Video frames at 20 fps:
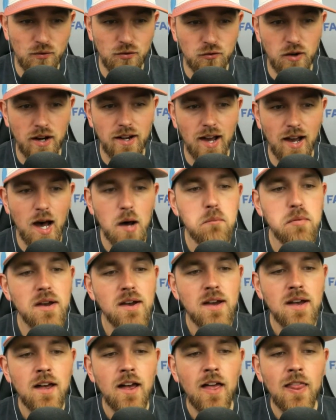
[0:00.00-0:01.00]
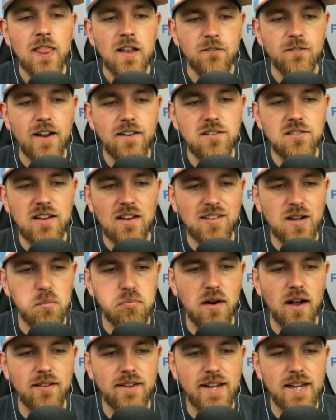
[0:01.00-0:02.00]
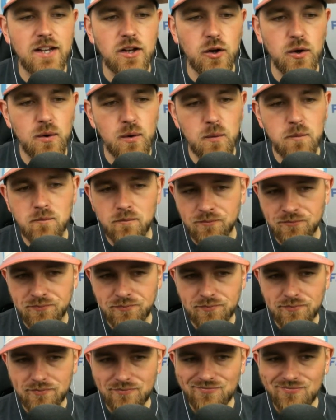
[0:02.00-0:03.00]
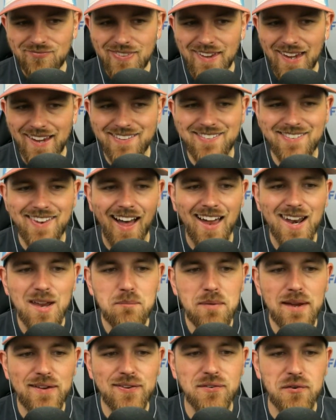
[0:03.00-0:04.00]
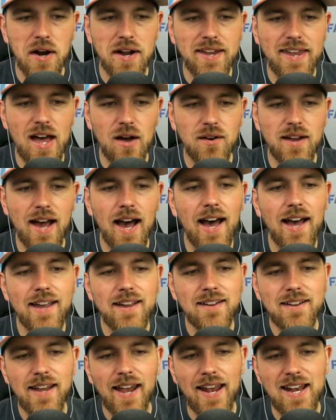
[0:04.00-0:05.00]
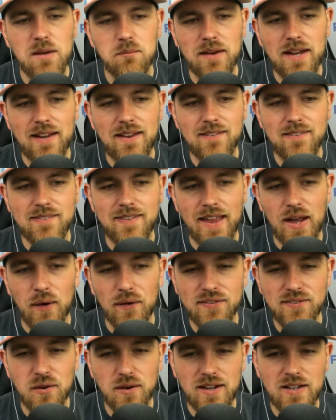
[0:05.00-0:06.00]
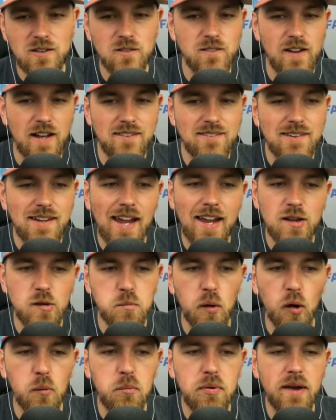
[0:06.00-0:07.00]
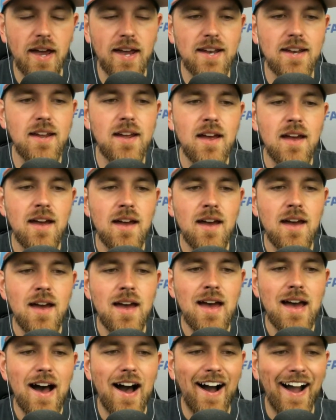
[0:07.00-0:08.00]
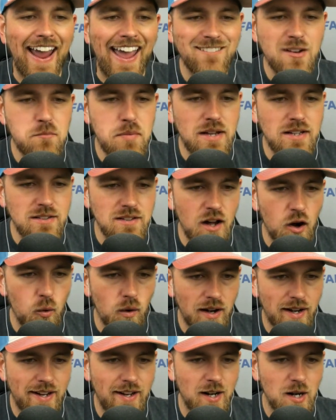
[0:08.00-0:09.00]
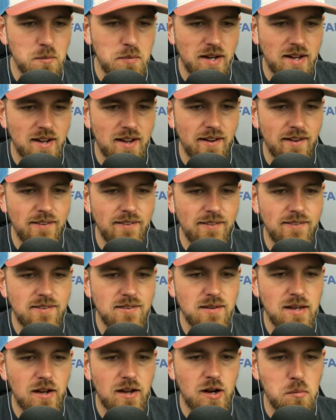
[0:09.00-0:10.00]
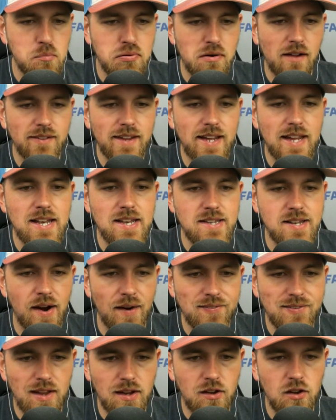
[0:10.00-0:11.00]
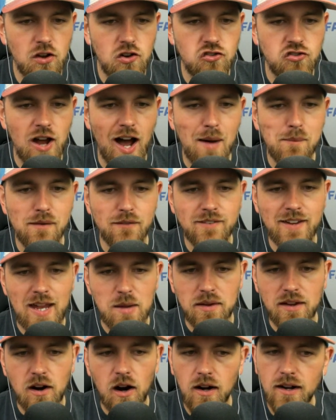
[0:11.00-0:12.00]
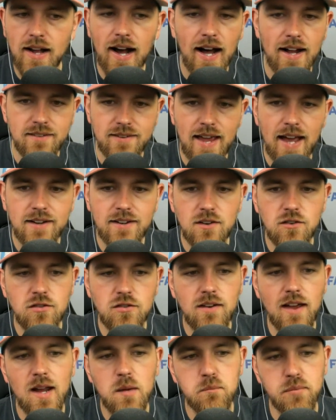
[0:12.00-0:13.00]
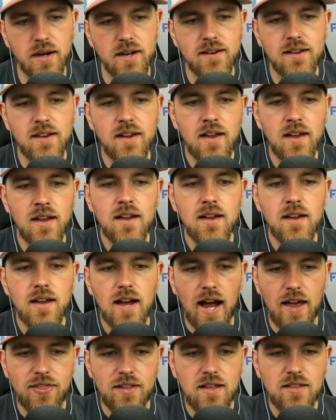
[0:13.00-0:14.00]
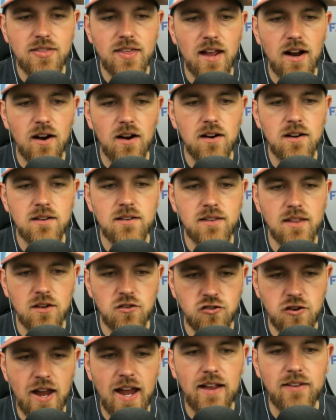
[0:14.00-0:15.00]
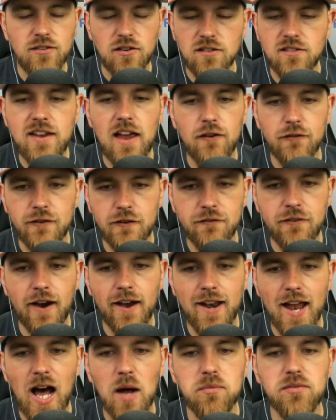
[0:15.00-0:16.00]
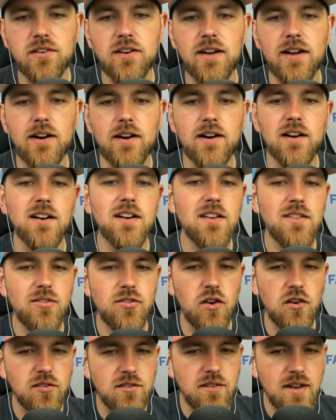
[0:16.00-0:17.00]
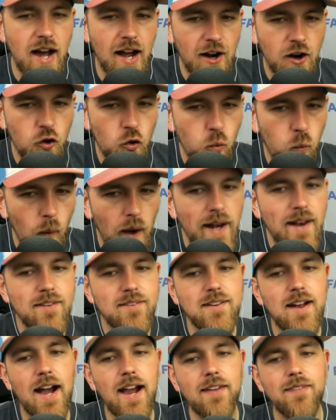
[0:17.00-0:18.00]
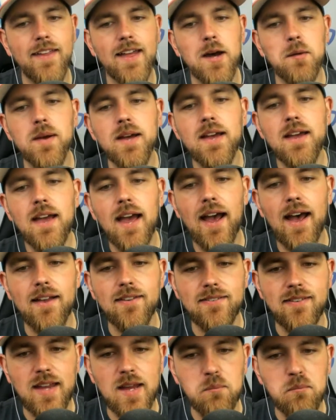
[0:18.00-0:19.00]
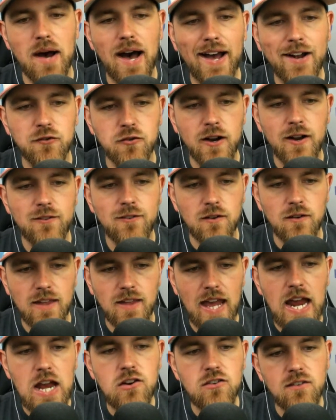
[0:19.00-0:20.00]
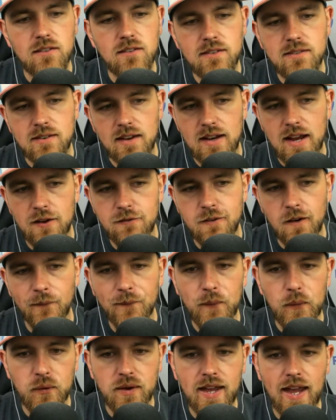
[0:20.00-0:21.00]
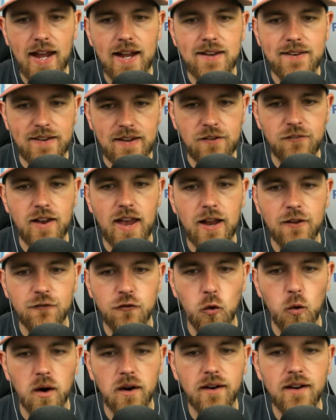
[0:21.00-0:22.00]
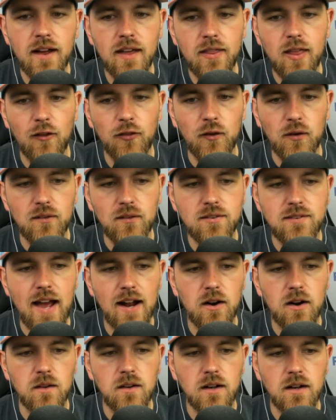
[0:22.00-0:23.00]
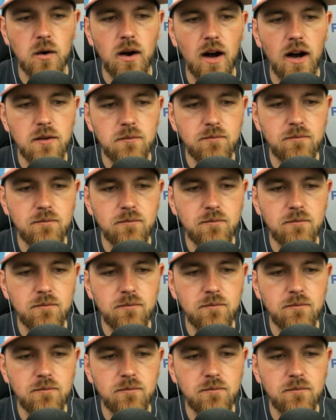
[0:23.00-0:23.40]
straight up. They're facing James Kaprielian, who is not a big strikeout guy. And it means they also get to face the A's bullpen. I am a bit lower here because Kaprielian does a good job of keeping hard contact in check. But I think they're, the Jays are definitely a fine option here. There's not quite as high in them as the Padres or the Angels, and I felt okay deviating for that third stack earlier on.